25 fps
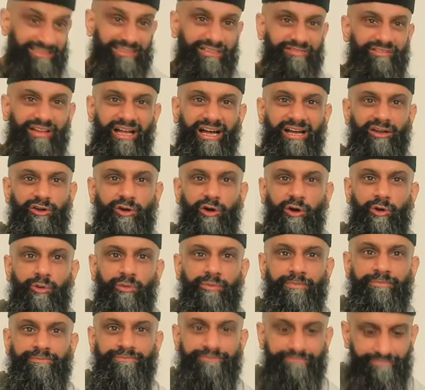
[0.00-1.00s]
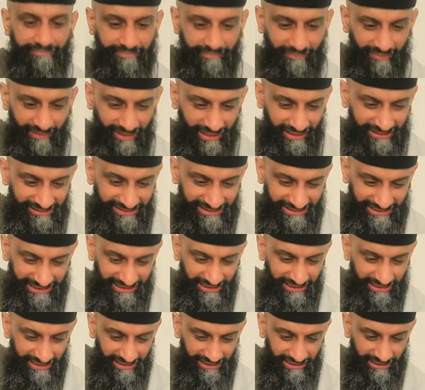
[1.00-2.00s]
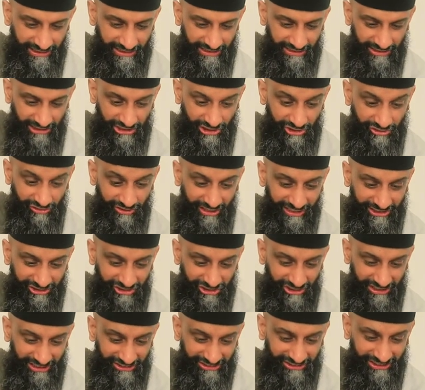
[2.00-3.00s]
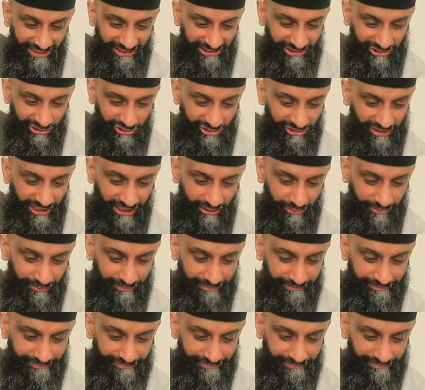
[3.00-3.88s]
give that a go and see the direction it takes us down.